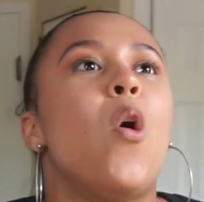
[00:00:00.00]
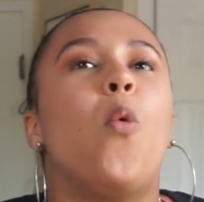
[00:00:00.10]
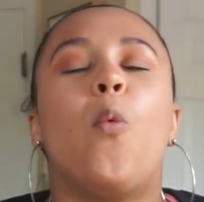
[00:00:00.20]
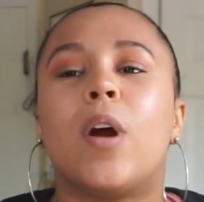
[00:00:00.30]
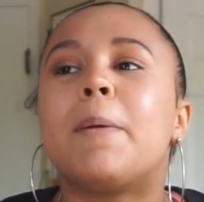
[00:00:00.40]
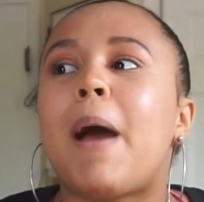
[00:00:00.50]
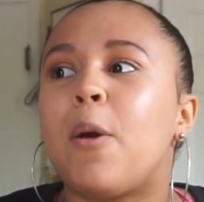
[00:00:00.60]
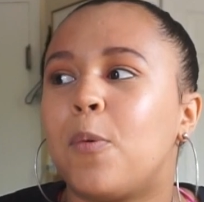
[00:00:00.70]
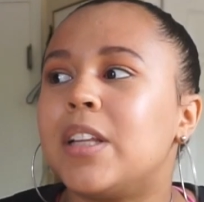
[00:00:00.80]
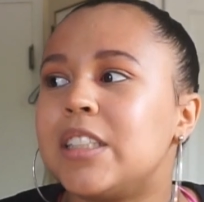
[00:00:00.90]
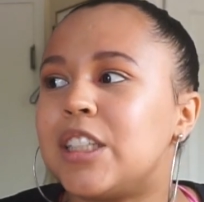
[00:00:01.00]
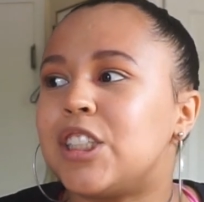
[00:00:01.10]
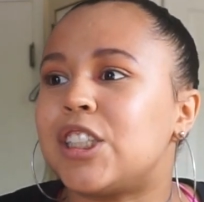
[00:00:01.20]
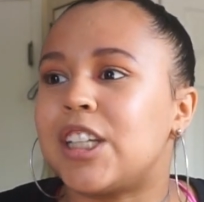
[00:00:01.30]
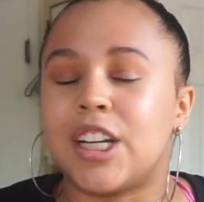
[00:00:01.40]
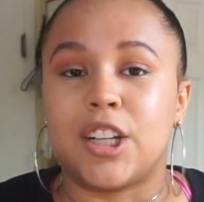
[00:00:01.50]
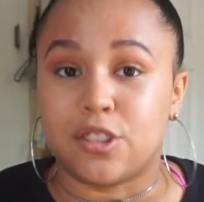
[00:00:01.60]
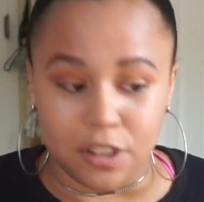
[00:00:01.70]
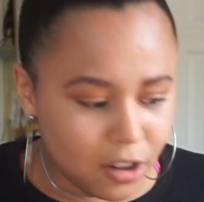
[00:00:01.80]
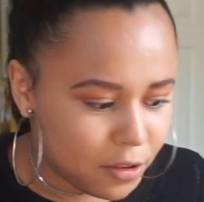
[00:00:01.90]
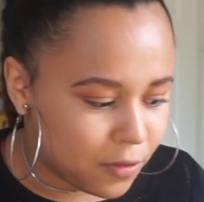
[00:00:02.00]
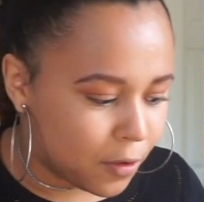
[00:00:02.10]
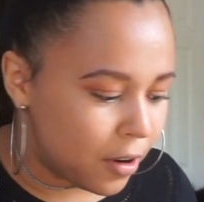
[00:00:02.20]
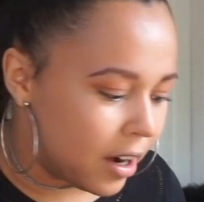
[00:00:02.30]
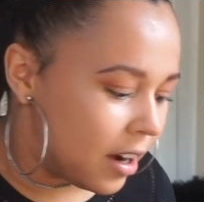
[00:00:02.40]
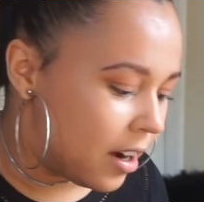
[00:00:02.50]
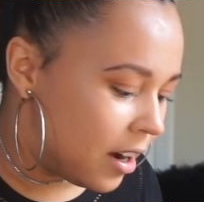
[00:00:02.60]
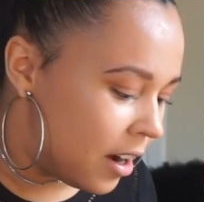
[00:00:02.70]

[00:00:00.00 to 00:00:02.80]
what am I willing to just sit here and struggle for?